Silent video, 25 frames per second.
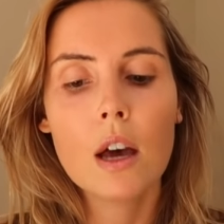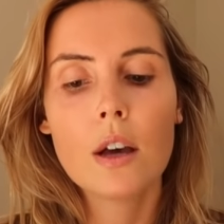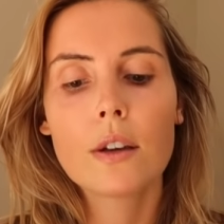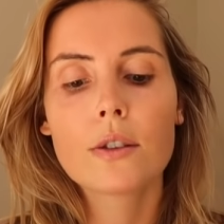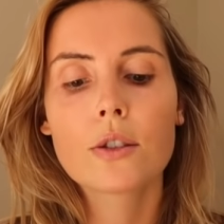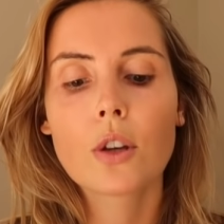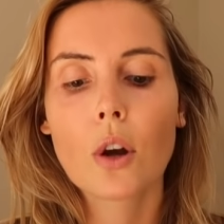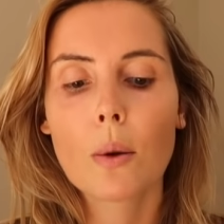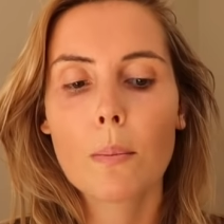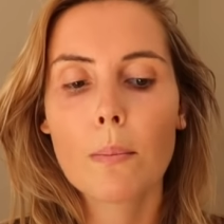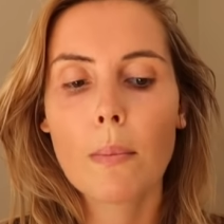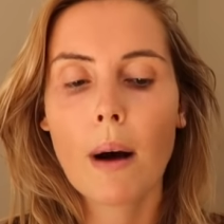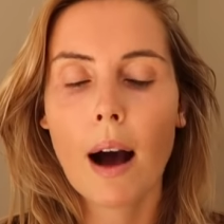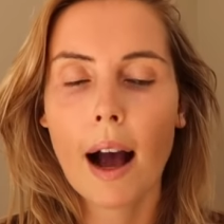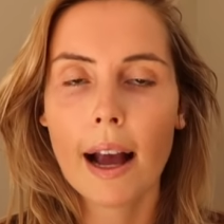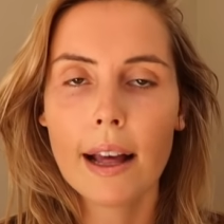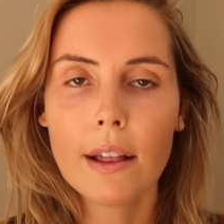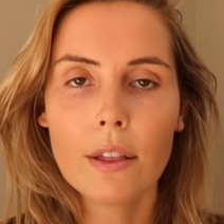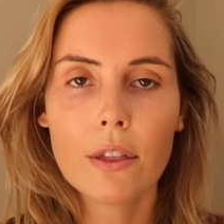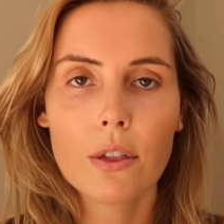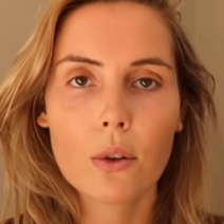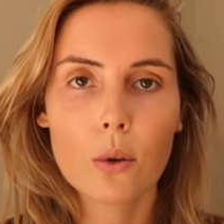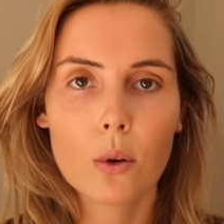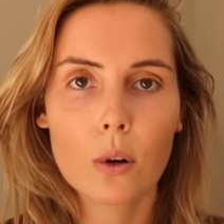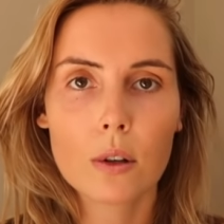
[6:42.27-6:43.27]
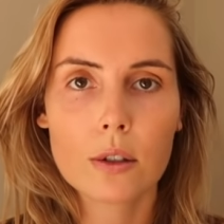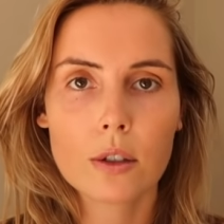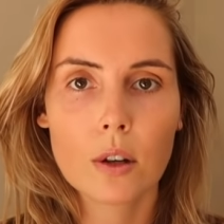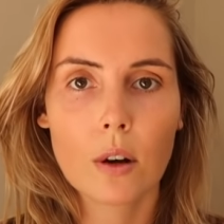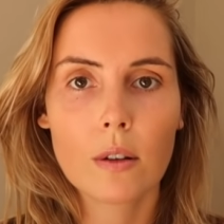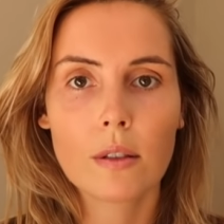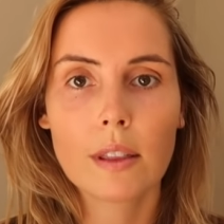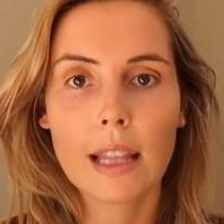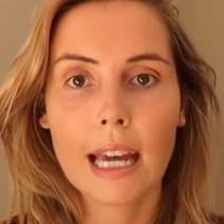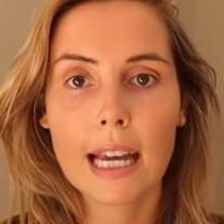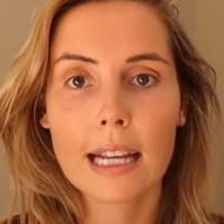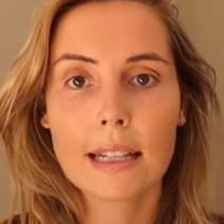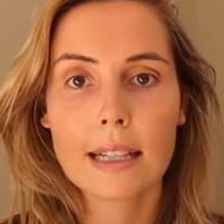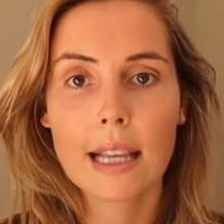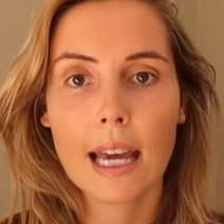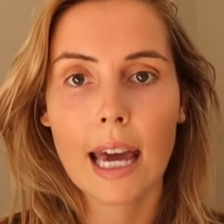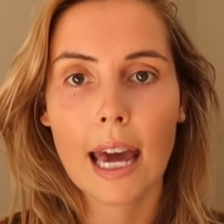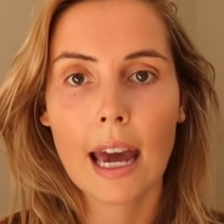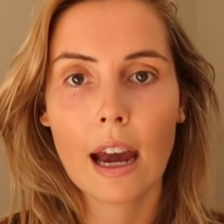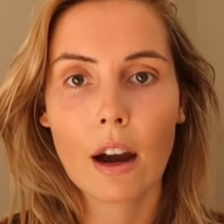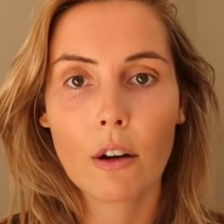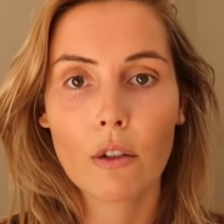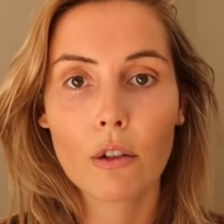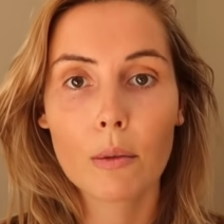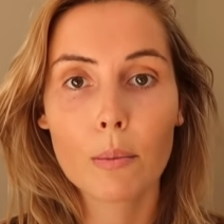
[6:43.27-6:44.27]
So my thoughts on laser
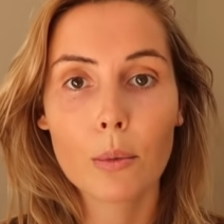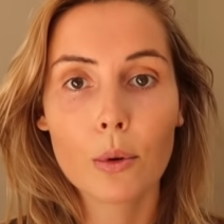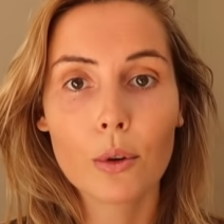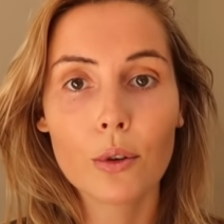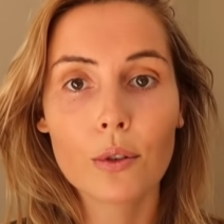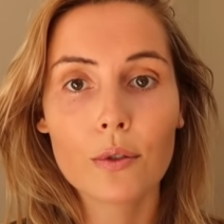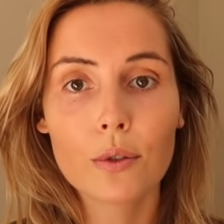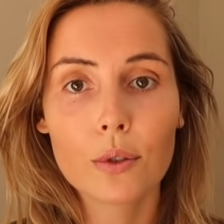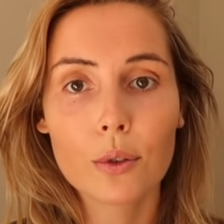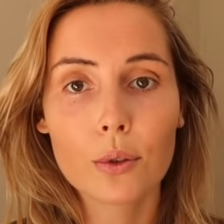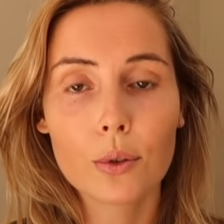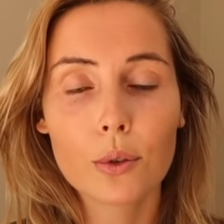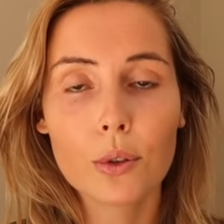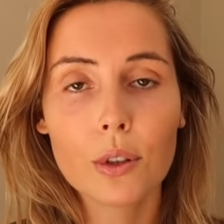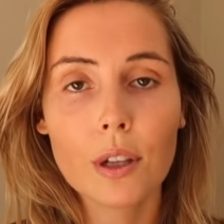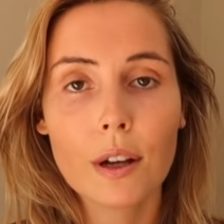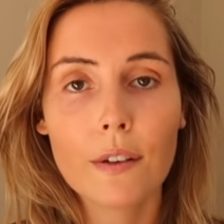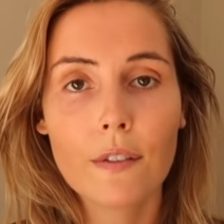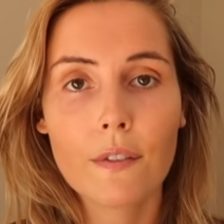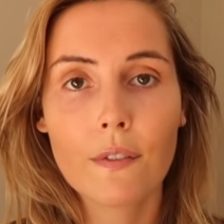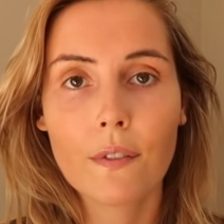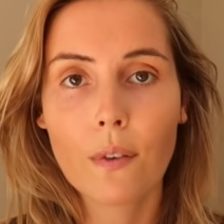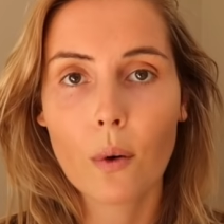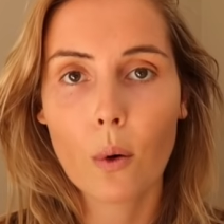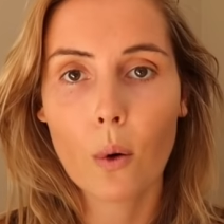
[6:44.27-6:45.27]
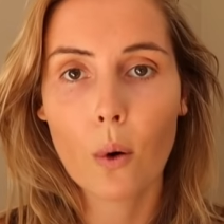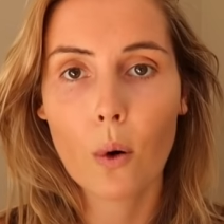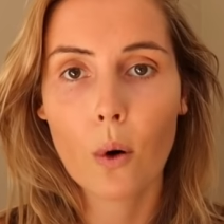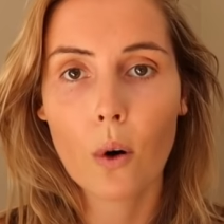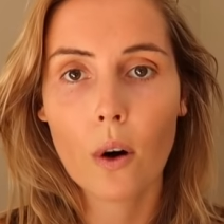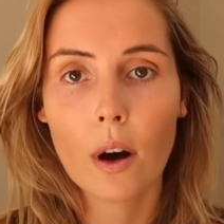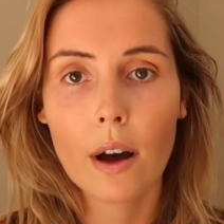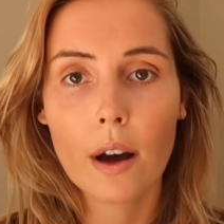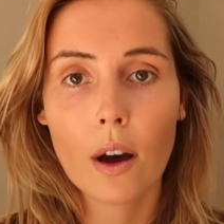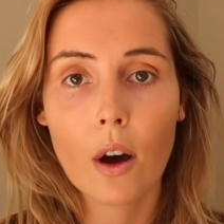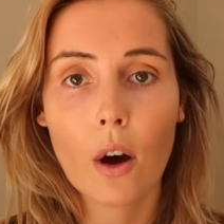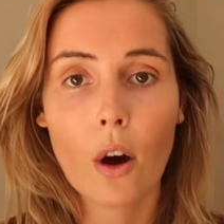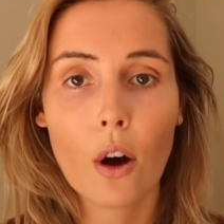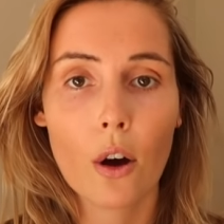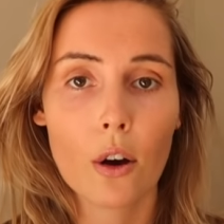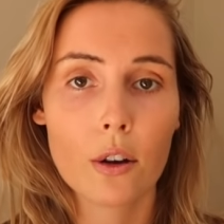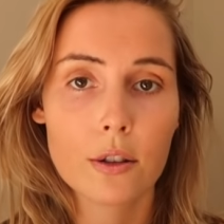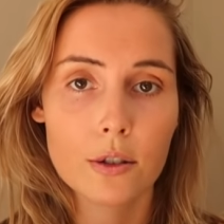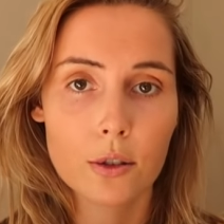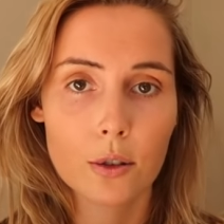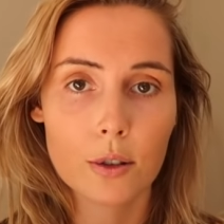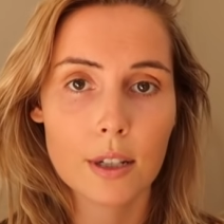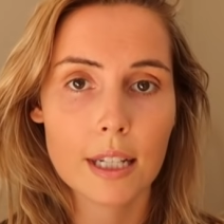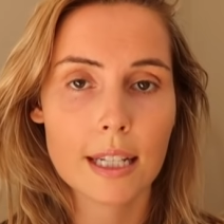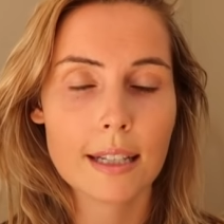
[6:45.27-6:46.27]
hair removal for
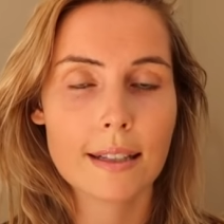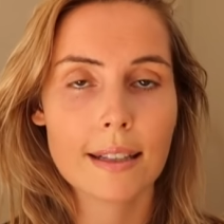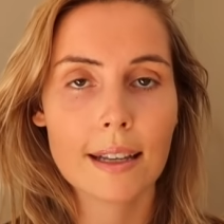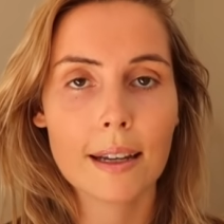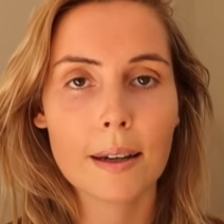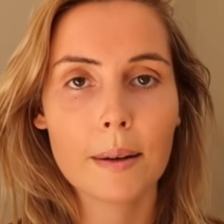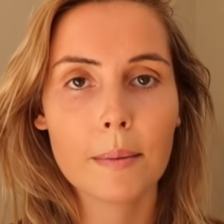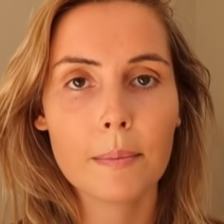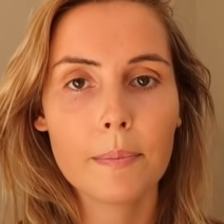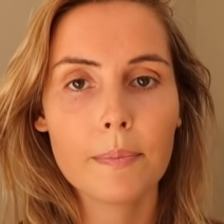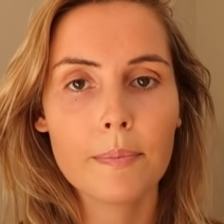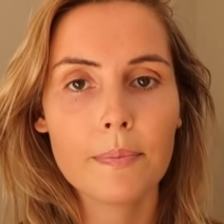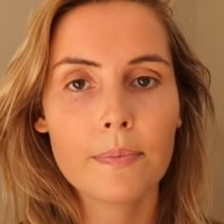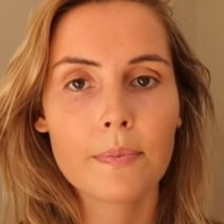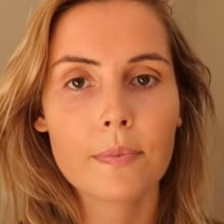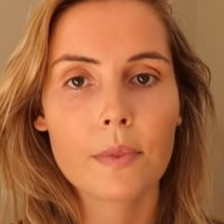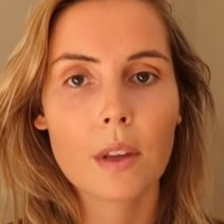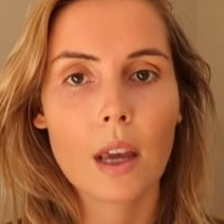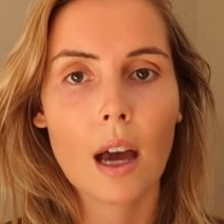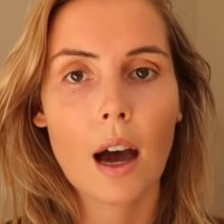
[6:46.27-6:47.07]
hirsutism